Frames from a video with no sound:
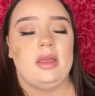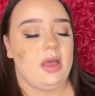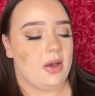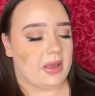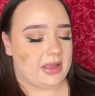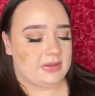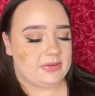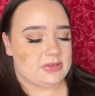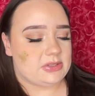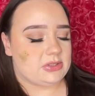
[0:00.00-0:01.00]
Okay,
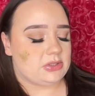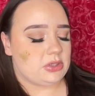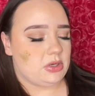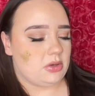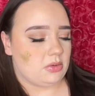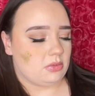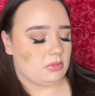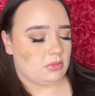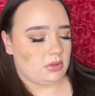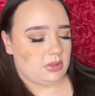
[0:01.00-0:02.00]

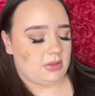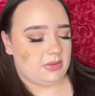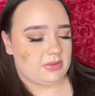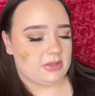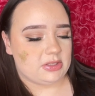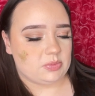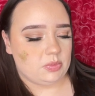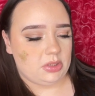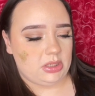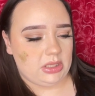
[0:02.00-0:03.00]
so this
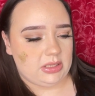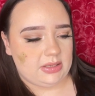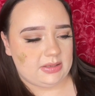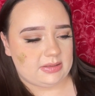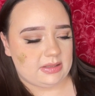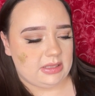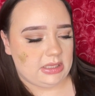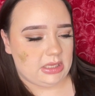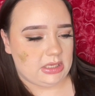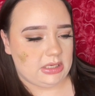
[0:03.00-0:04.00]
one is
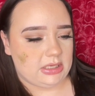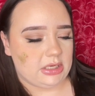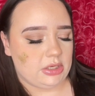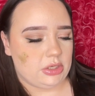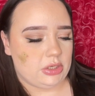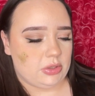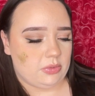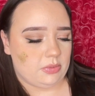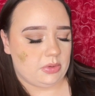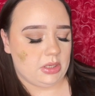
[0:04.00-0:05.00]
the Need It
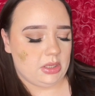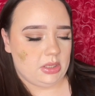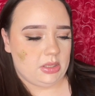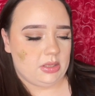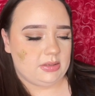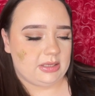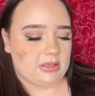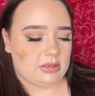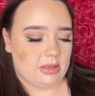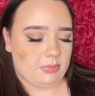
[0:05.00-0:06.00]
Nude. Take
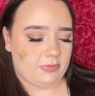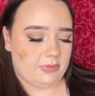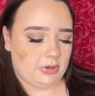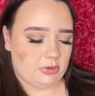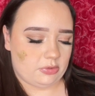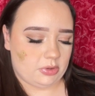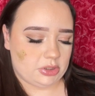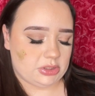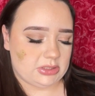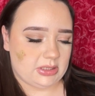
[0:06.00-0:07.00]
a couple finger
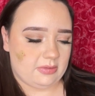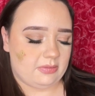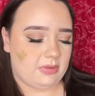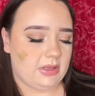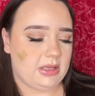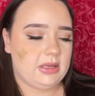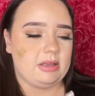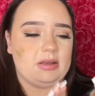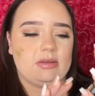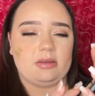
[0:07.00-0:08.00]
swatches of
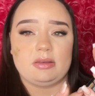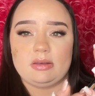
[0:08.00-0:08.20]
these.